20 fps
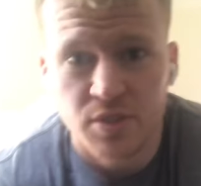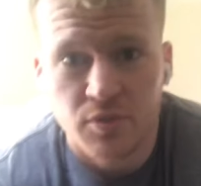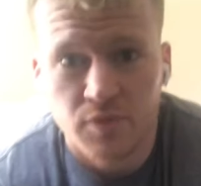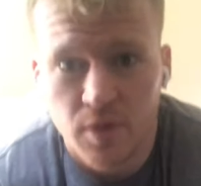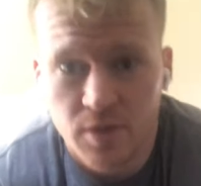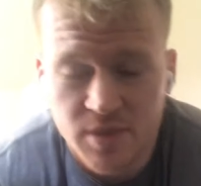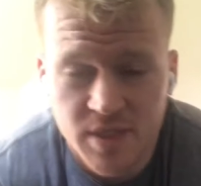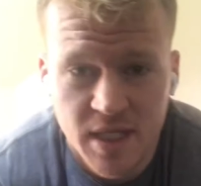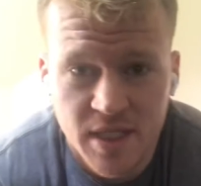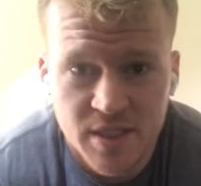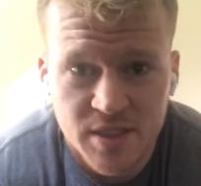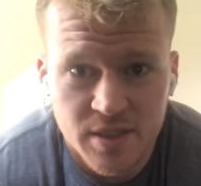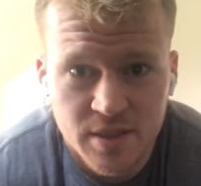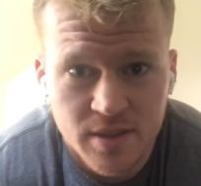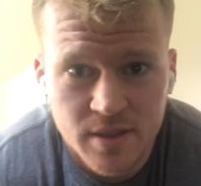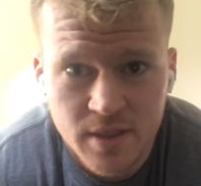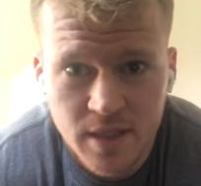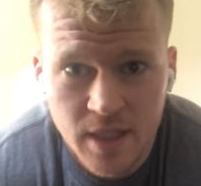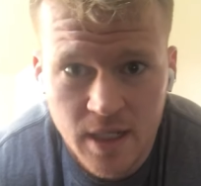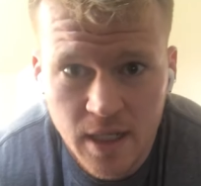
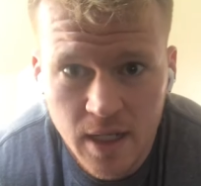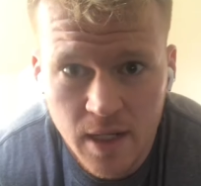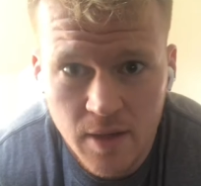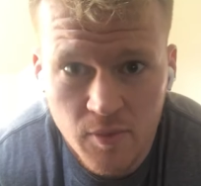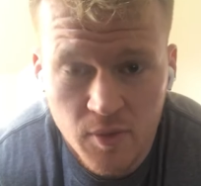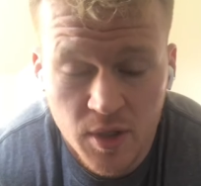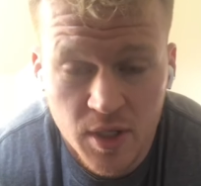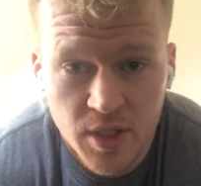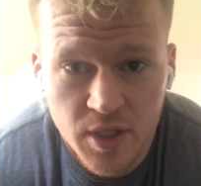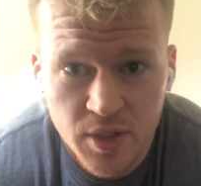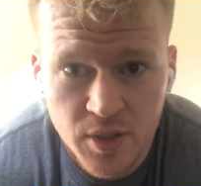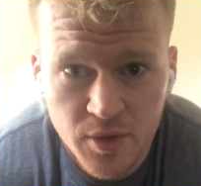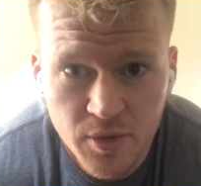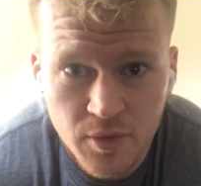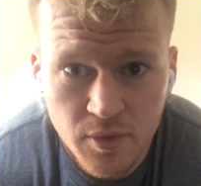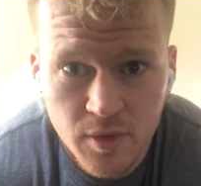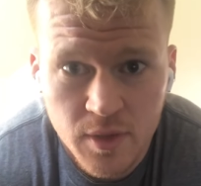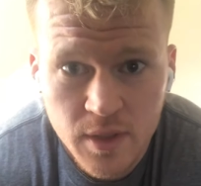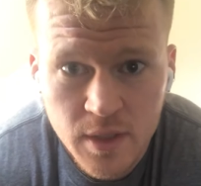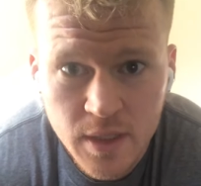rotation. We're going to
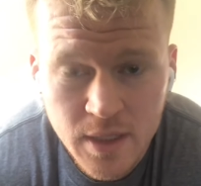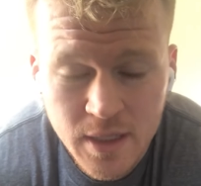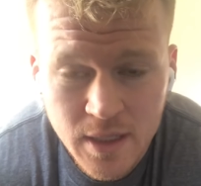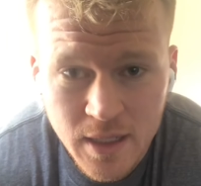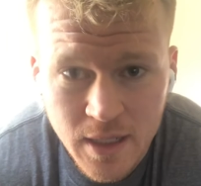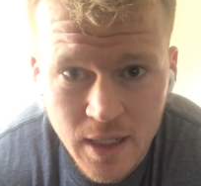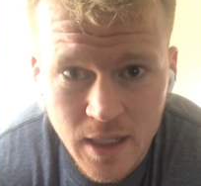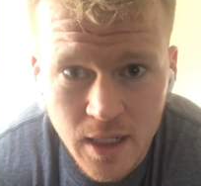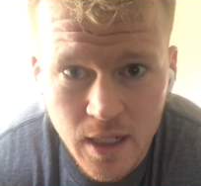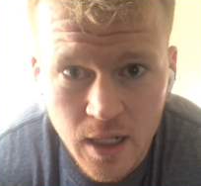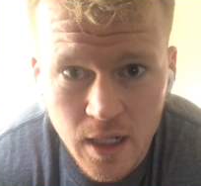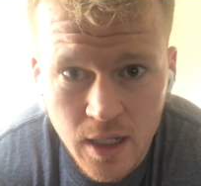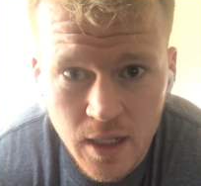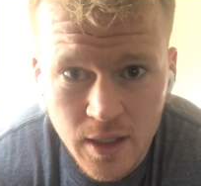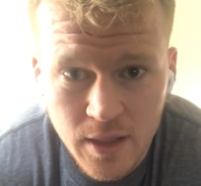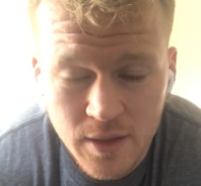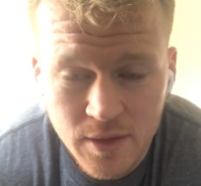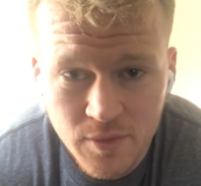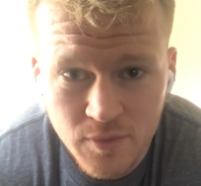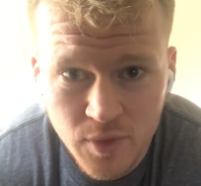do
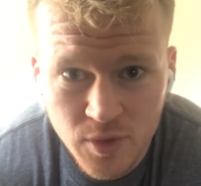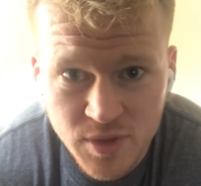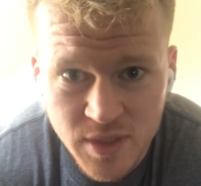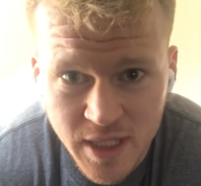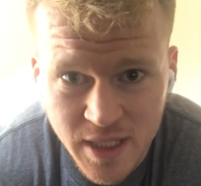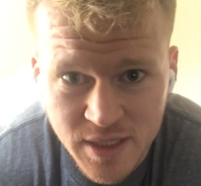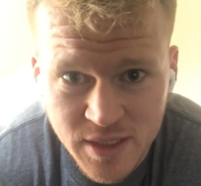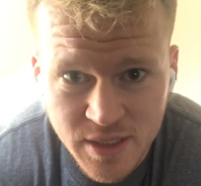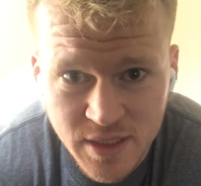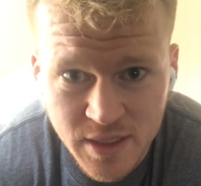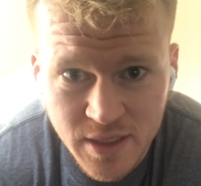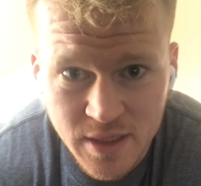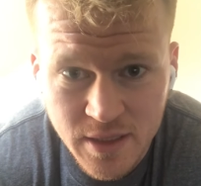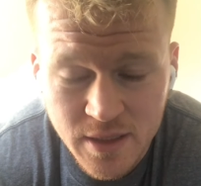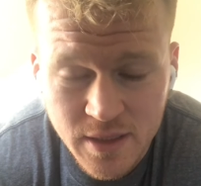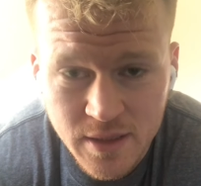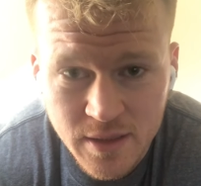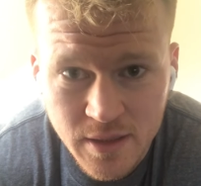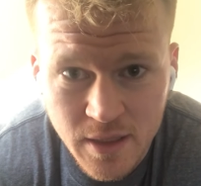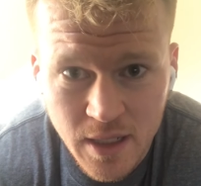the rotation
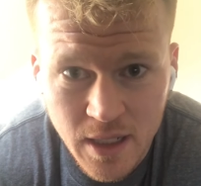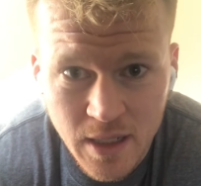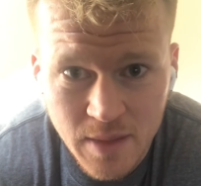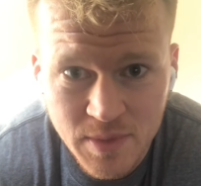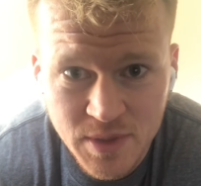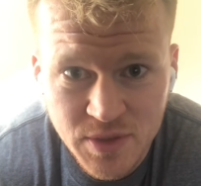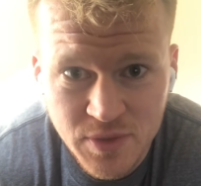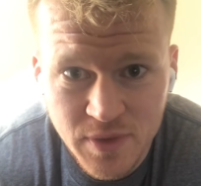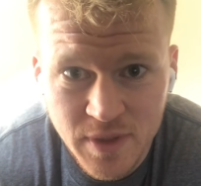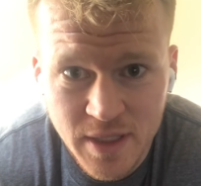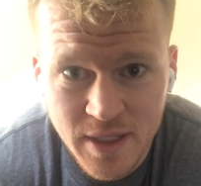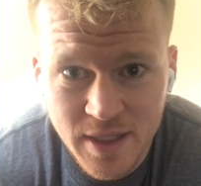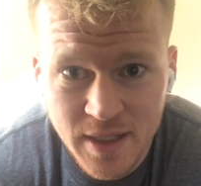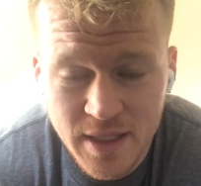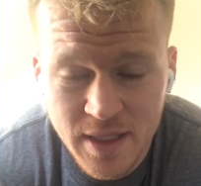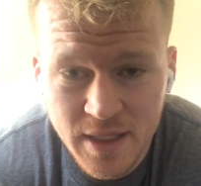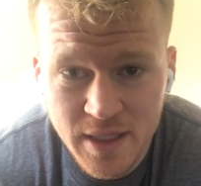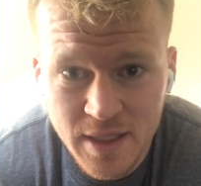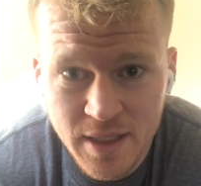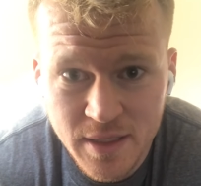between
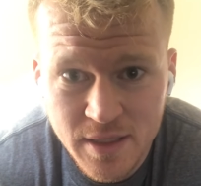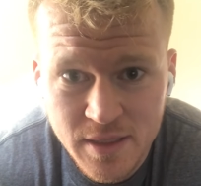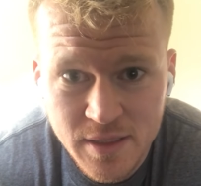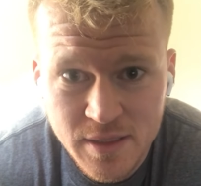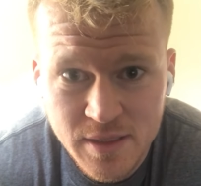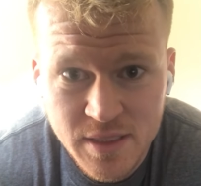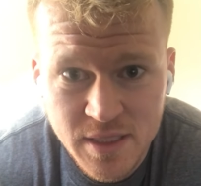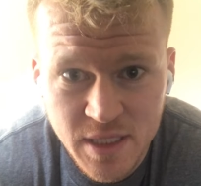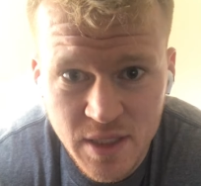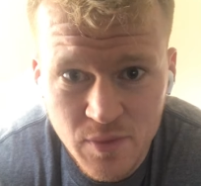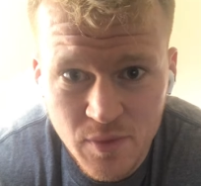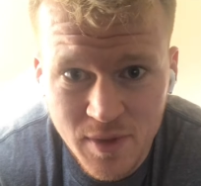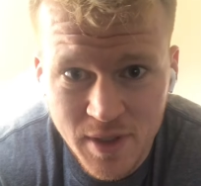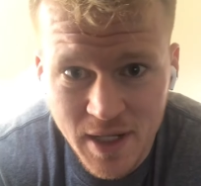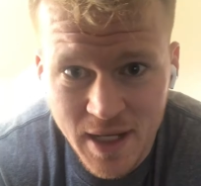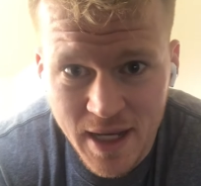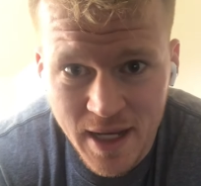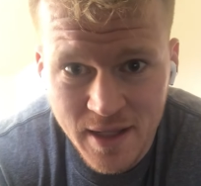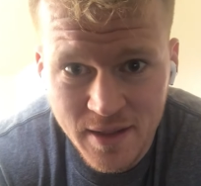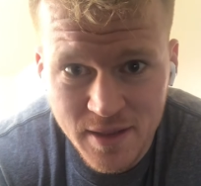the C1
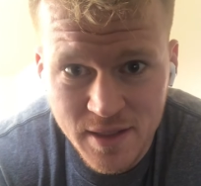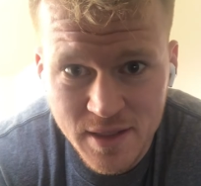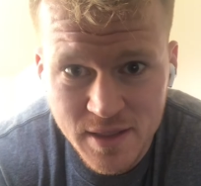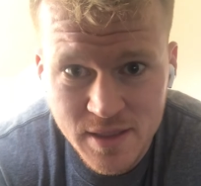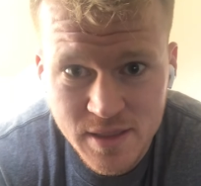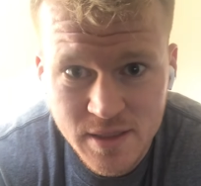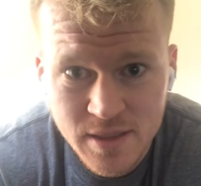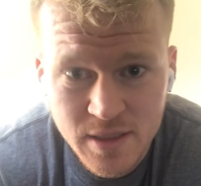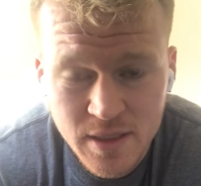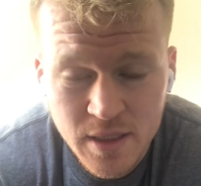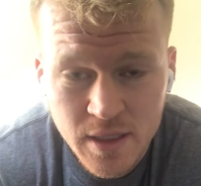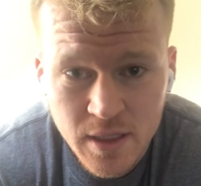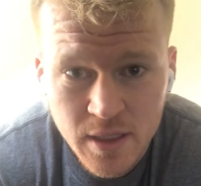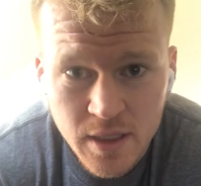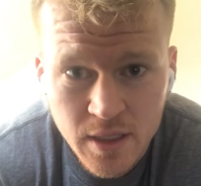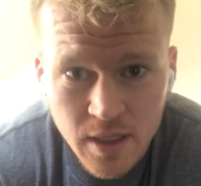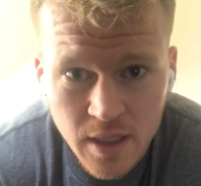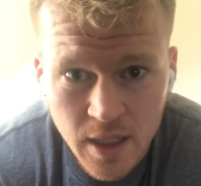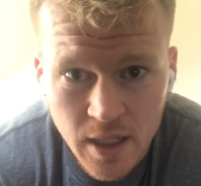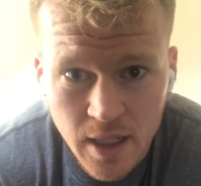atlas
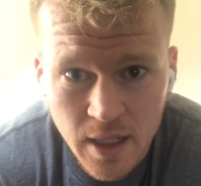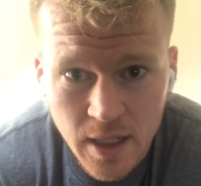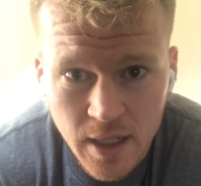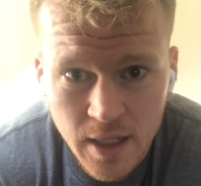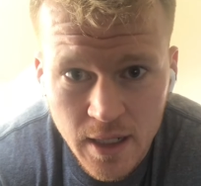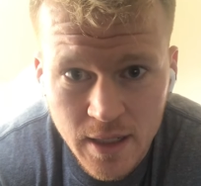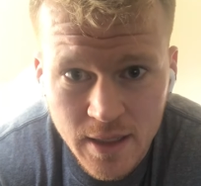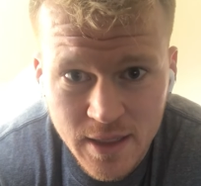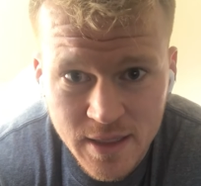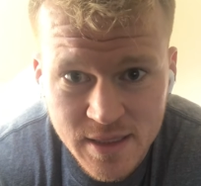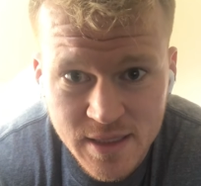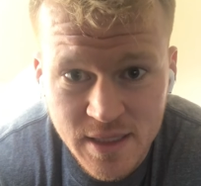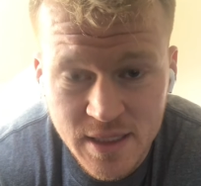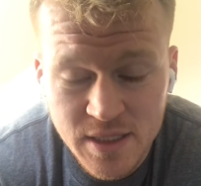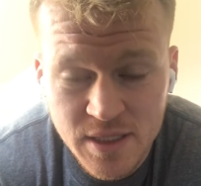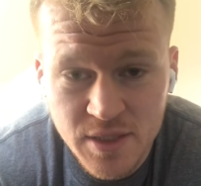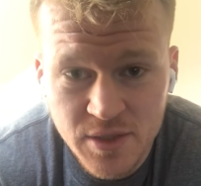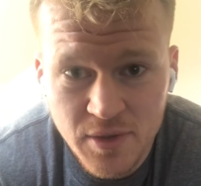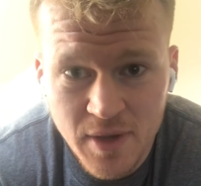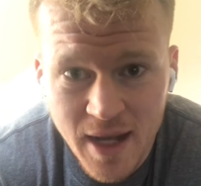and the
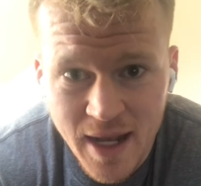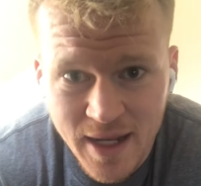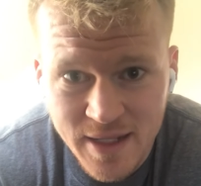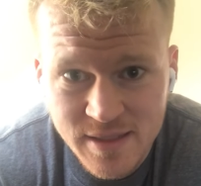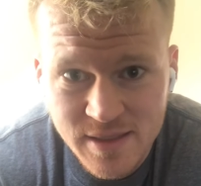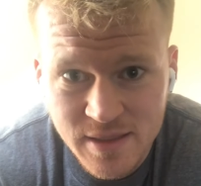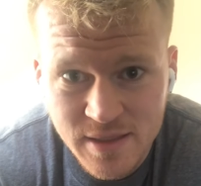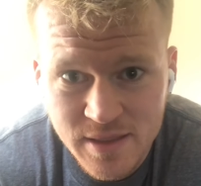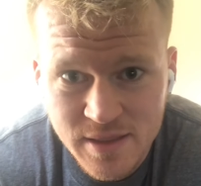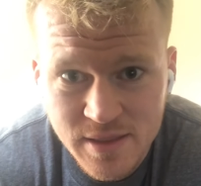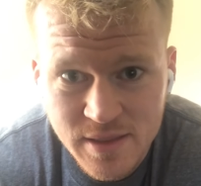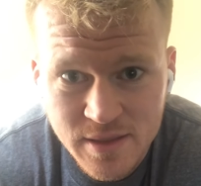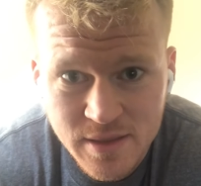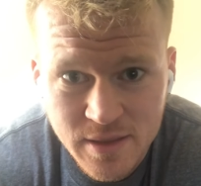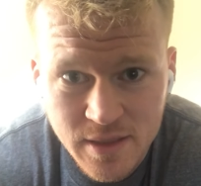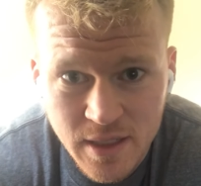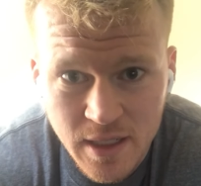C2 axis.